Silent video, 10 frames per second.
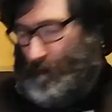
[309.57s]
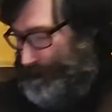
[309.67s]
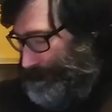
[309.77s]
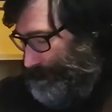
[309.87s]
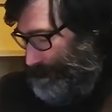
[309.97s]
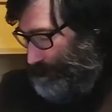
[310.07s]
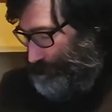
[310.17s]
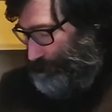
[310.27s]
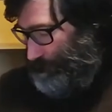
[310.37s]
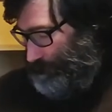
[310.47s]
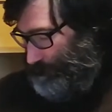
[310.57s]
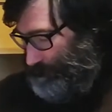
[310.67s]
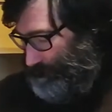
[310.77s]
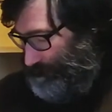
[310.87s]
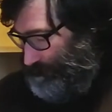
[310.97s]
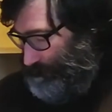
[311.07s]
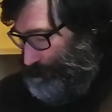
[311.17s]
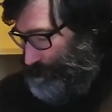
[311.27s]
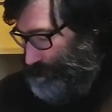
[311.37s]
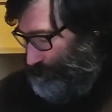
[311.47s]
Danielle, for this
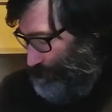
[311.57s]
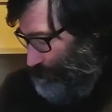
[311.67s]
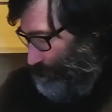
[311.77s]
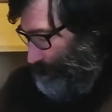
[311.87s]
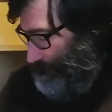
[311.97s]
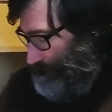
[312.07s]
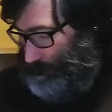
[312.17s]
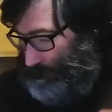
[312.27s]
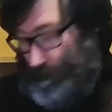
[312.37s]
beautiful letter.